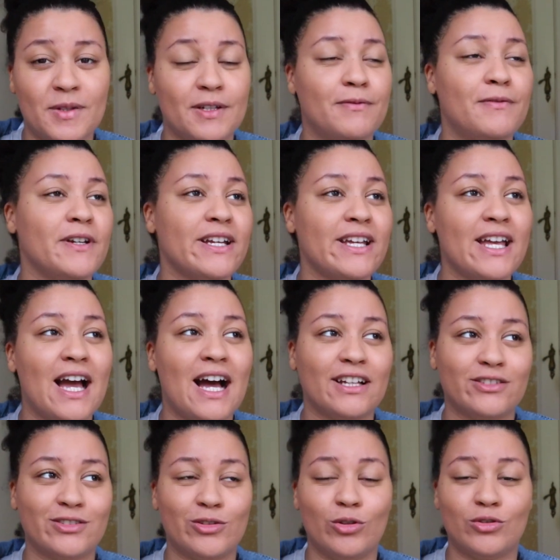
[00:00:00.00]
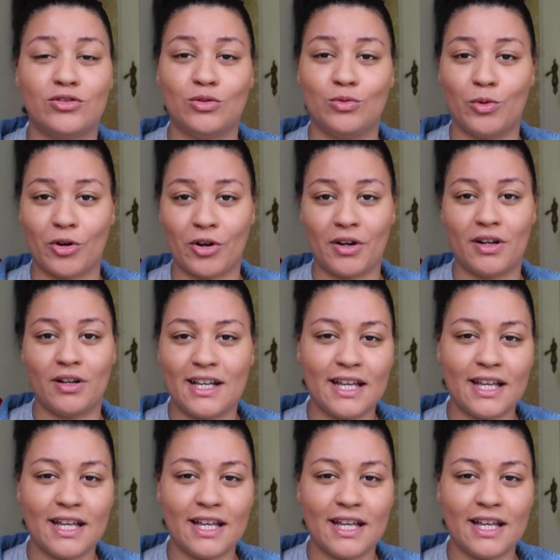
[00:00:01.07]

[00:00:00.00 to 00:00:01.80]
Jeffrey, he had to go to work.